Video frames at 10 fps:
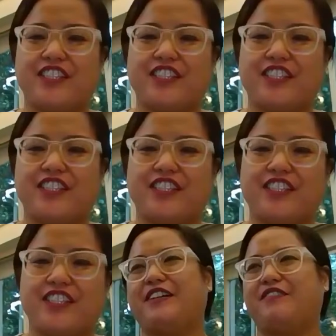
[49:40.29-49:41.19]
So
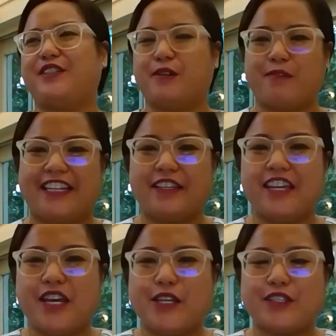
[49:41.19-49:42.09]
if you don't mind.
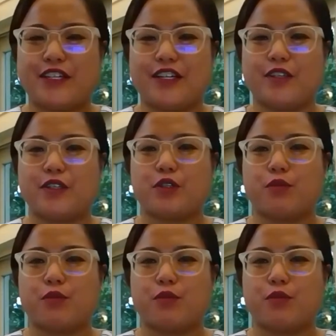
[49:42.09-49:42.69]
So we